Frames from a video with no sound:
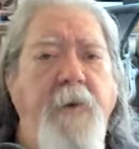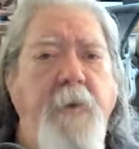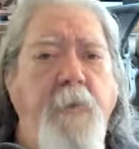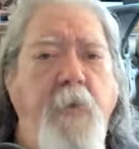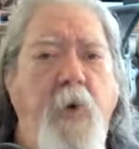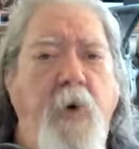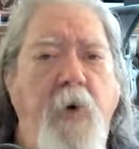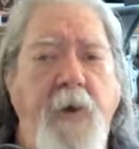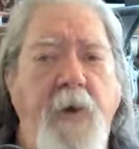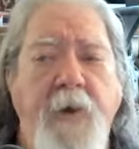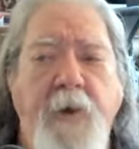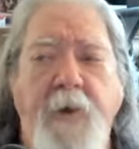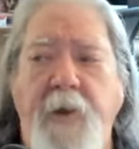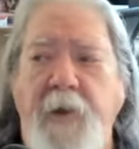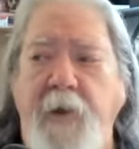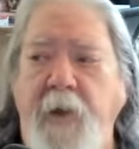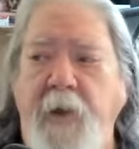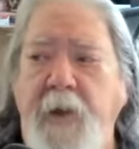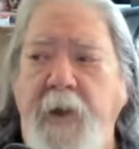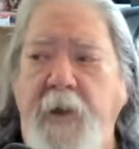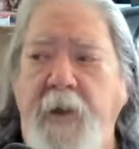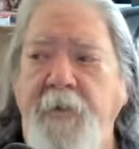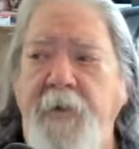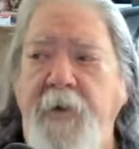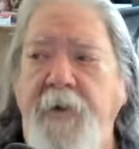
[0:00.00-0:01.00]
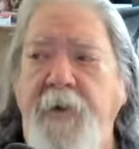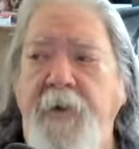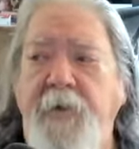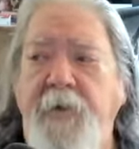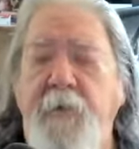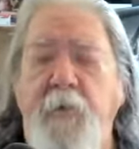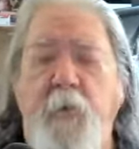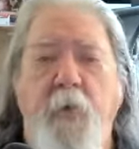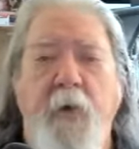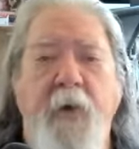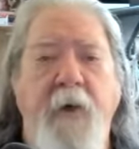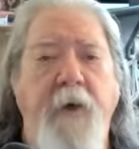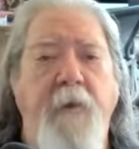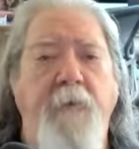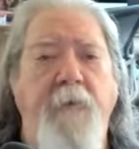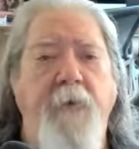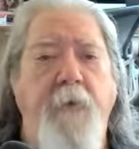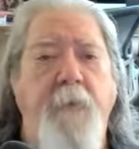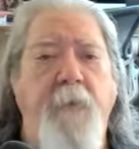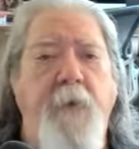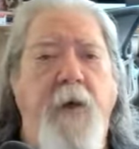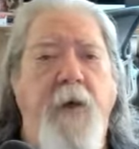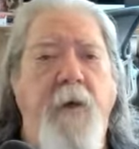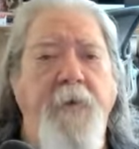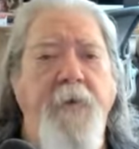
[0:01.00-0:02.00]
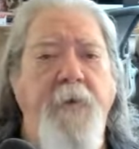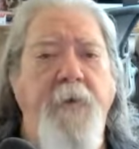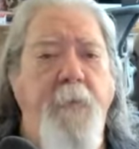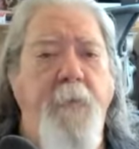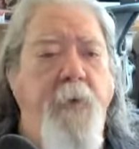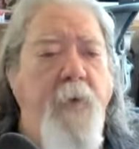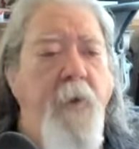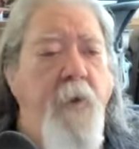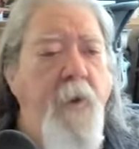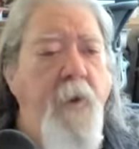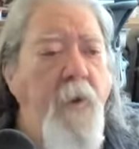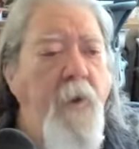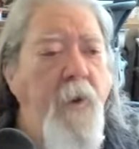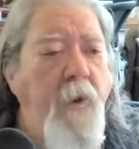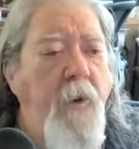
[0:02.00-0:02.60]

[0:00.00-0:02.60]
morning at eleven, whenever possible.